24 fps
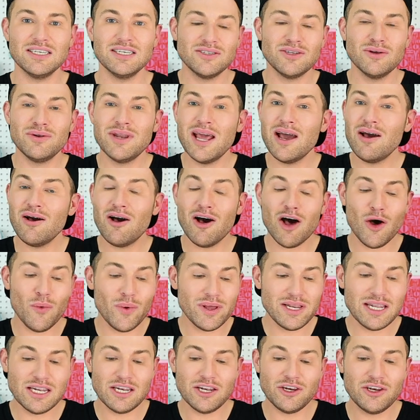So now all
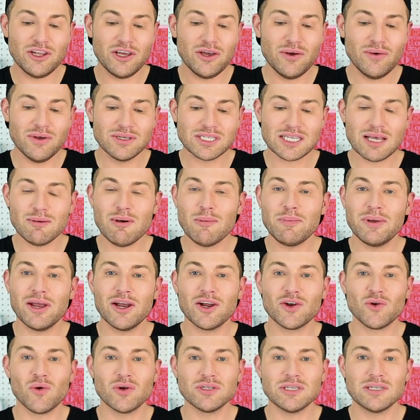we need to do is come up
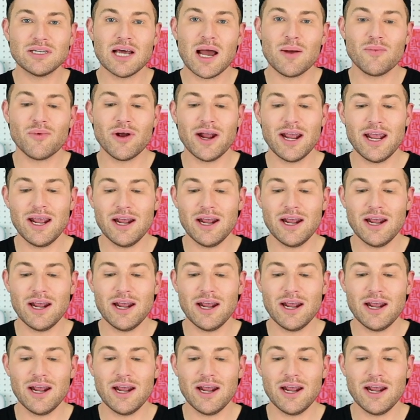here towards the top right